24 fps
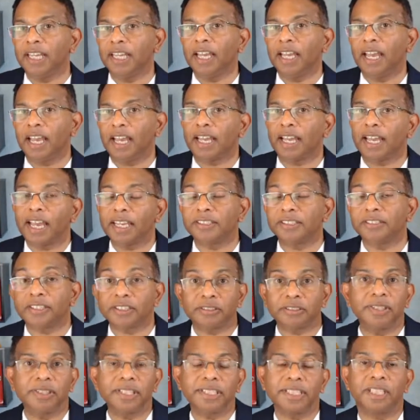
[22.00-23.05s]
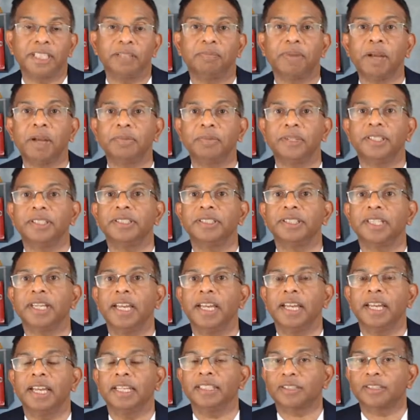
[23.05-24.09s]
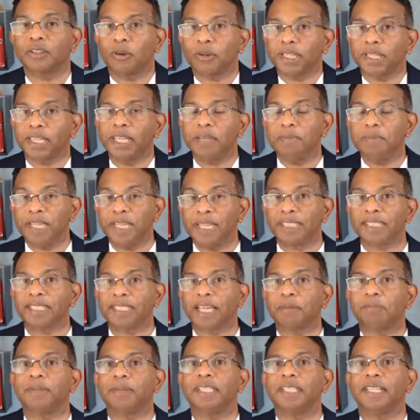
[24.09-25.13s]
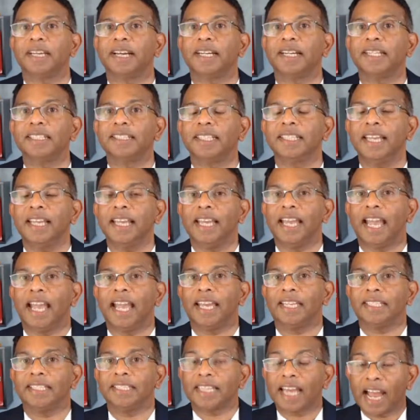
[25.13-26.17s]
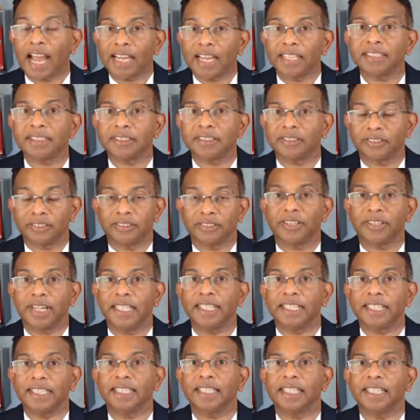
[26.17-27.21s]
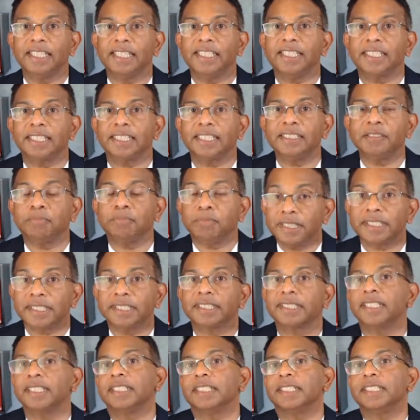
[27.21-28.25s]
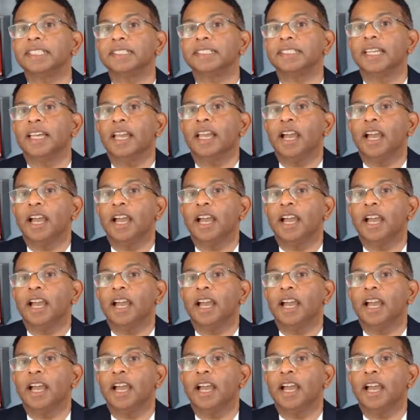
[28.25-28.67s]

has just recently published. It's called Keeping Us Up at Night, and it asks Australian leaders, business leaders,